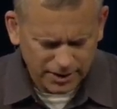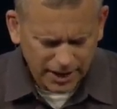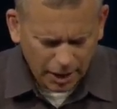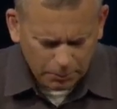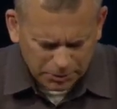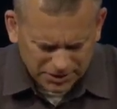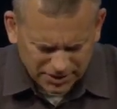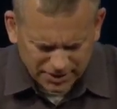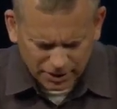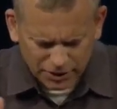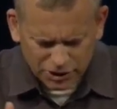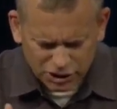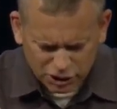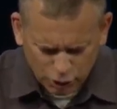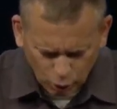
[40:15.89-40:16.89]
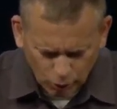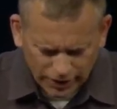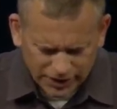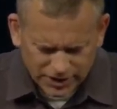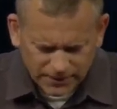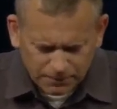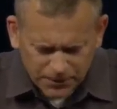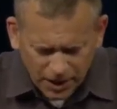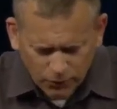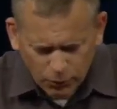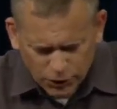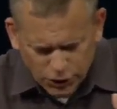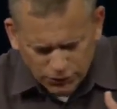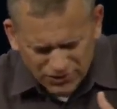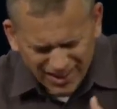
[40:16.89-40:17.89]
Help us to tell the stories of
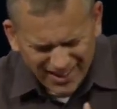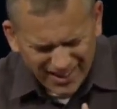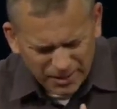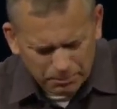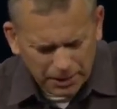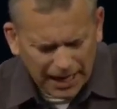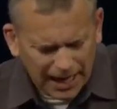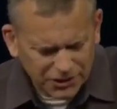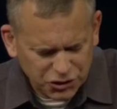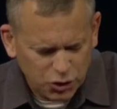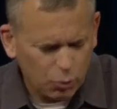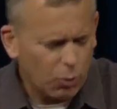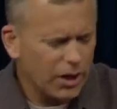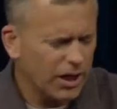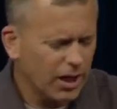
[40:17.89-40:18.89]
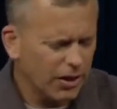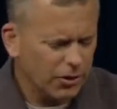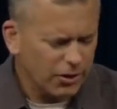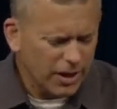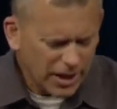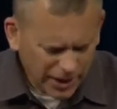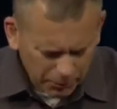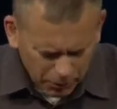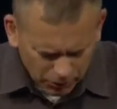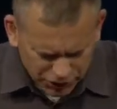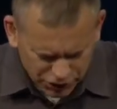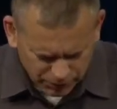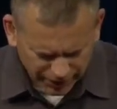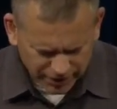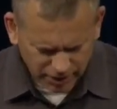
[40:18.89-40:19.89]
what you've done in the past to one another that would only
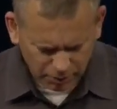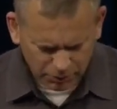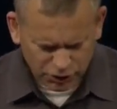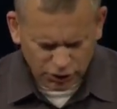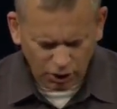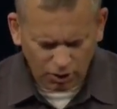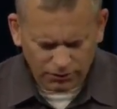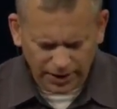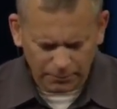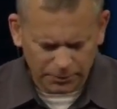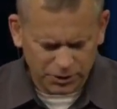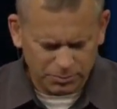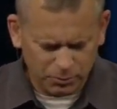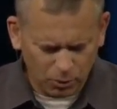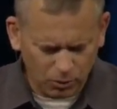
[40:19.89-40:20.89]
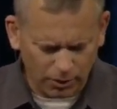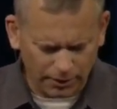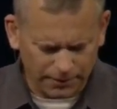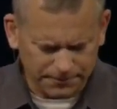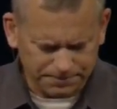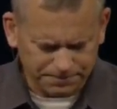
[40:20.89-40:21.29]
strengthen our resolve that much more.